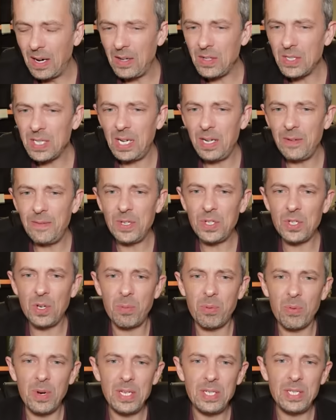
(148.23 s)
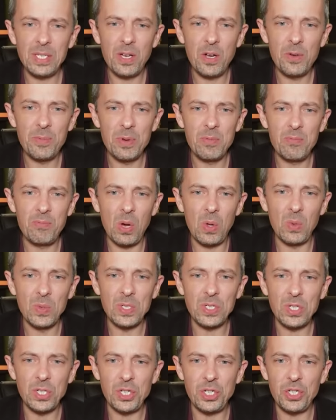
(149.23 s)
I can't tell if it's operating open
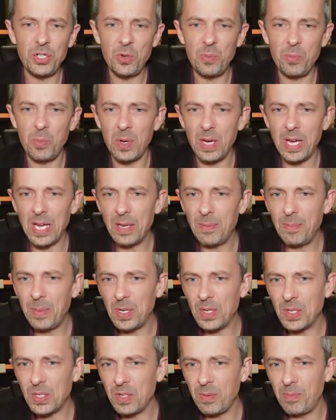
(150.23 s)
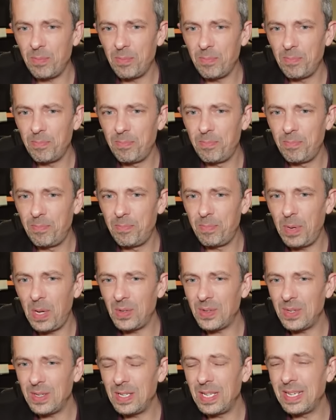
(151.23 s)
bolt as it should be because the
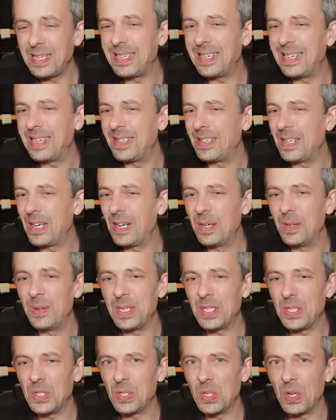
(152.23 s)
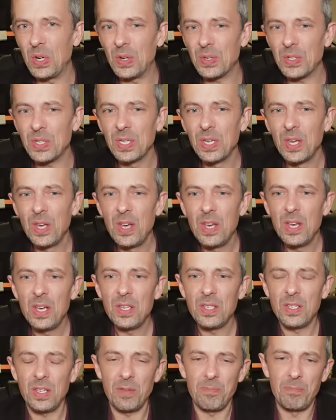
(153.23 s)
bolt... Ah, uh, no, it's not.
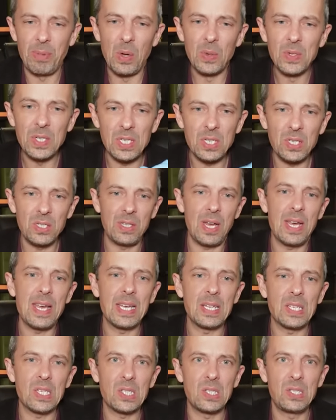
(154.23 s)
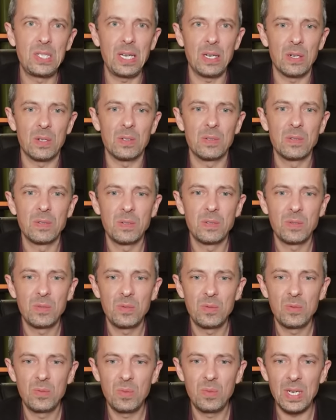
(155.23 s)
So the bolt is staying still
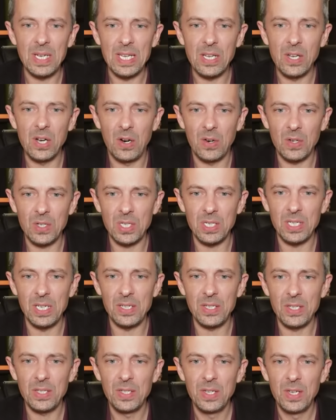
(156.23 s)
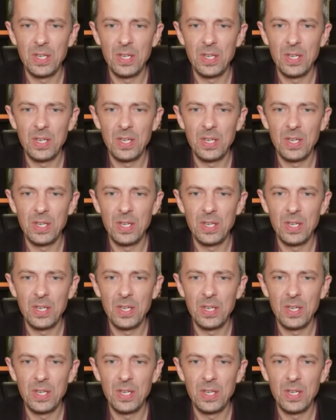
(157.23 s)
when he cocks it.